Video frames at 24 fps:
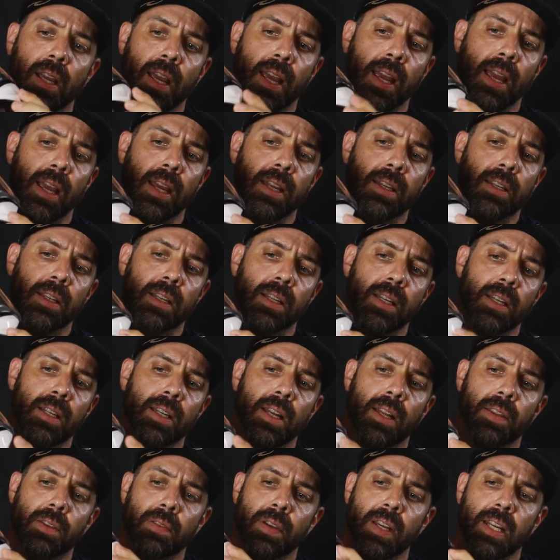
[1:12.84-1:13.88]
and
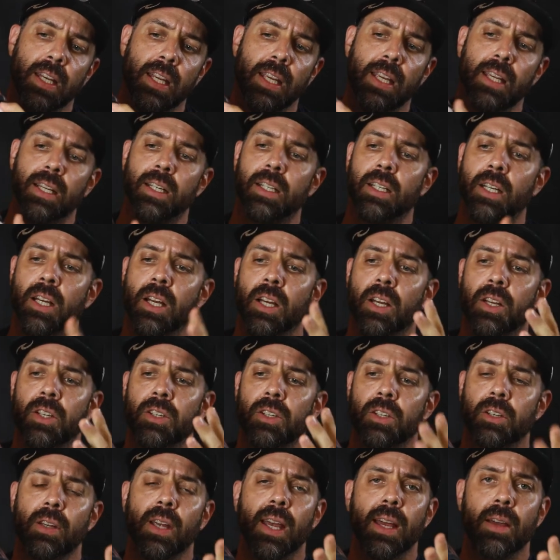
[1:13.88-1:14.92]
another vent here.
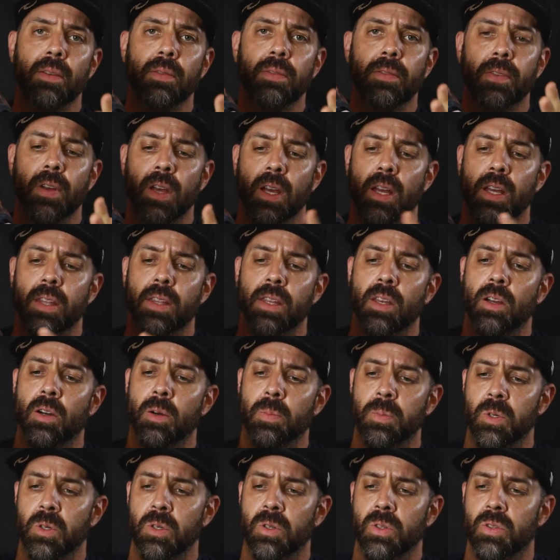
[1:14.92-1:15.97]
So you have the
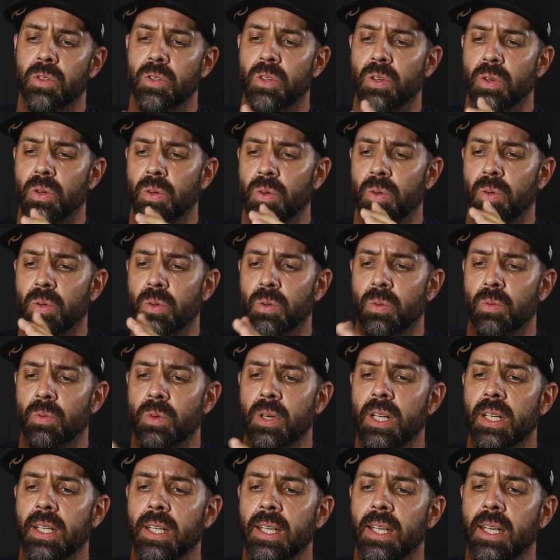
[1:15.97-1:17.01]
option to
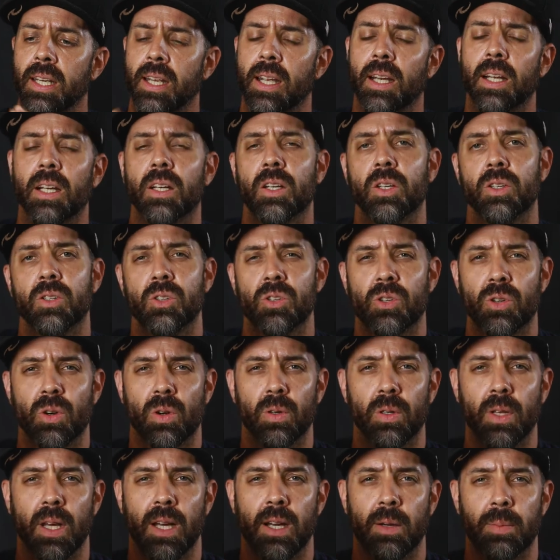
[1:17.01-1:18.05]
really
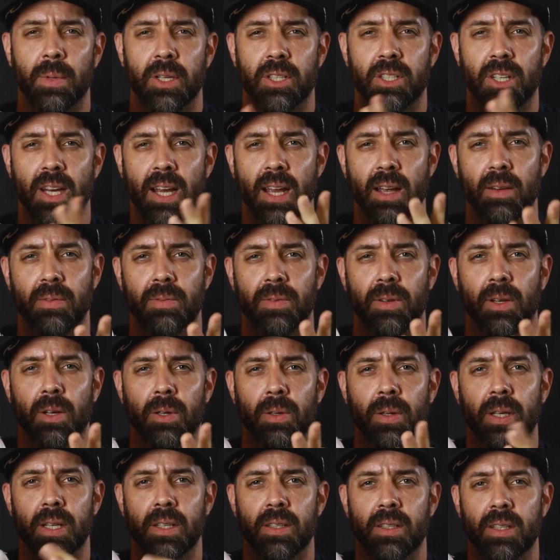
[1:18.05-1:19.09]
control how much
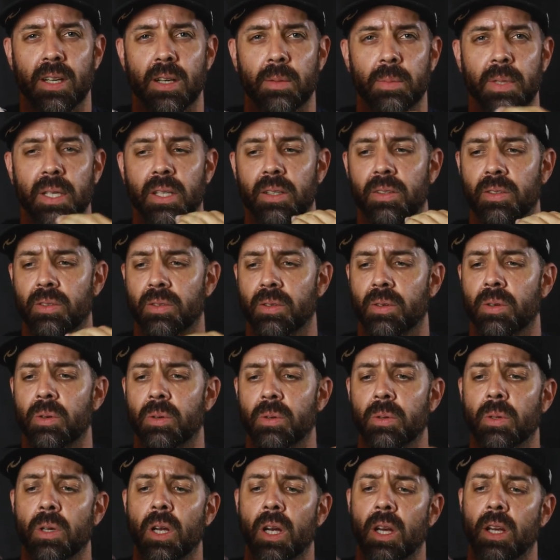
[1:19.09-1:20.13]
airflow is coming
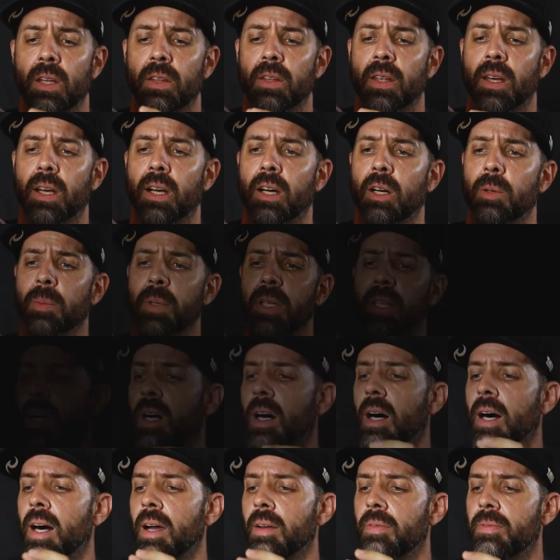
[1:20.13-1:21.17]
through the helmet.
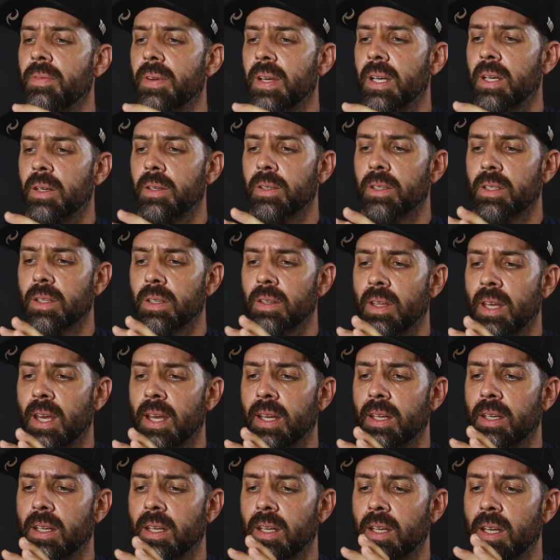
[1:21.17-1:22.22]
I found
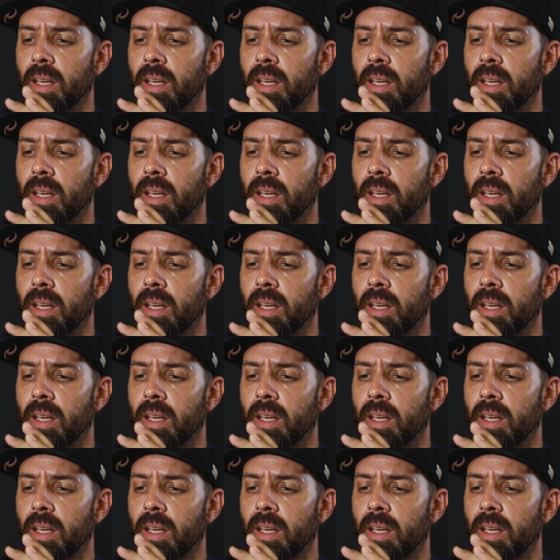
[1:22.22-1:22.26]
that